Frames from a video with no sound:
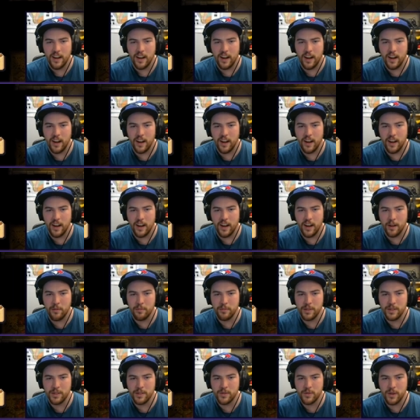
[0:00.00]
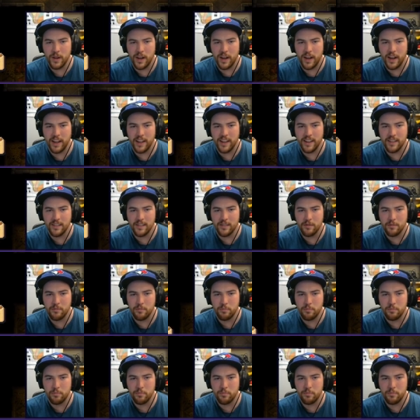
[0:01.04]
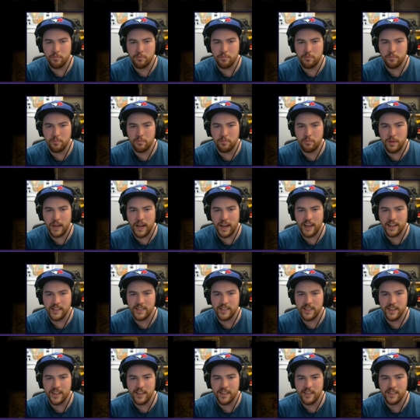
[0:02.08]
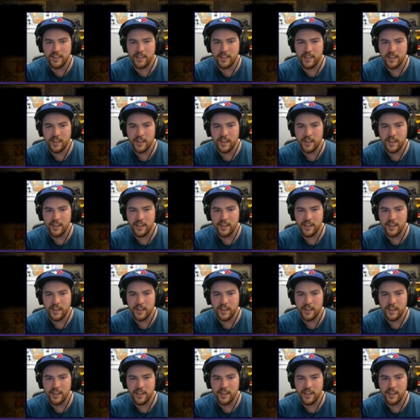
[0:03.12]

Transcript: Uh, I'm gonna try and bash it.